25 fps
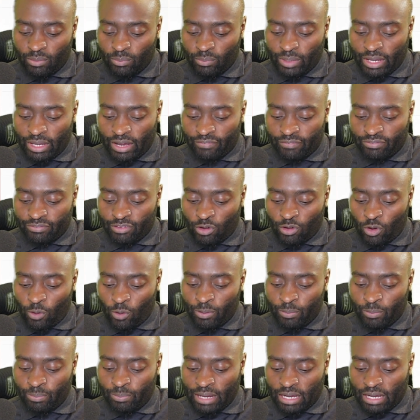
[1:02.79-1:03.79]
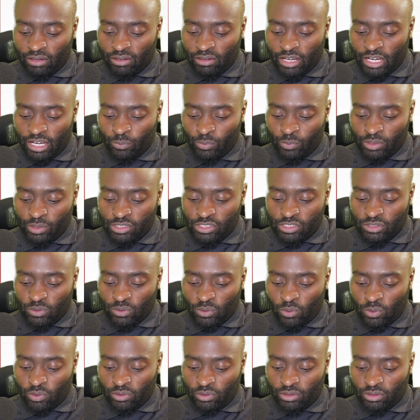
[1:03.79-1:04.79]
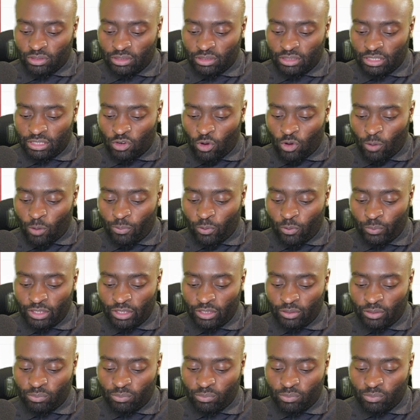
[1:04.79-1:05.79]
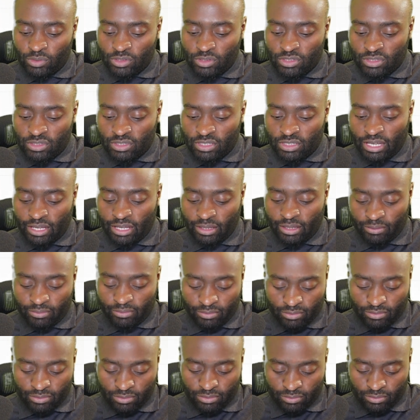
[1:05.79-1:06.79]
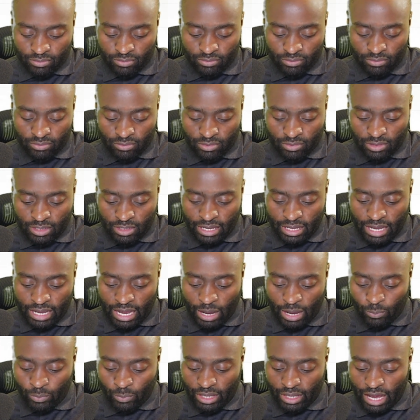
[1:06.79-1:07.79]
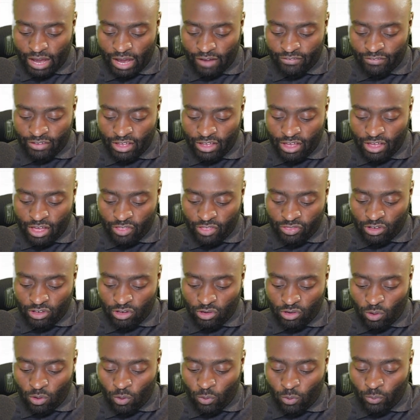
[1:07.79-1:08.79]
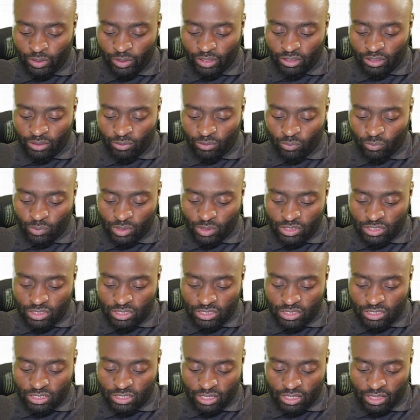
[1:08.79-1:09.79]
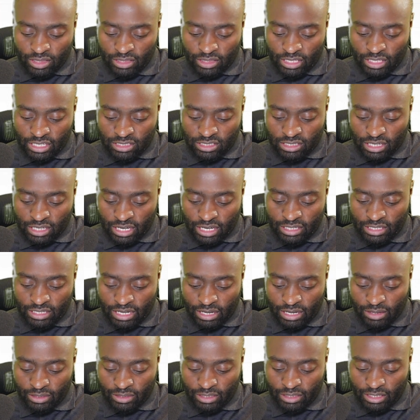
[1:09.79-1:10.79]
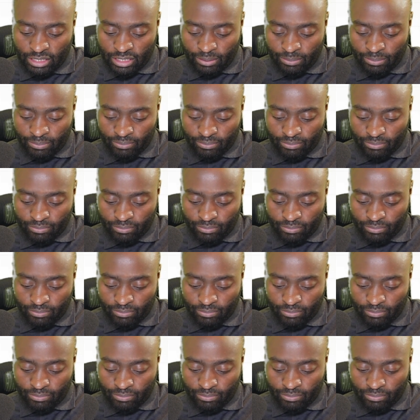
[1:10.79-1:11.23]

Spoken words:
We have the upper black line, which is called the upper wick, which is there. And we have the lower wick, which is this line down here.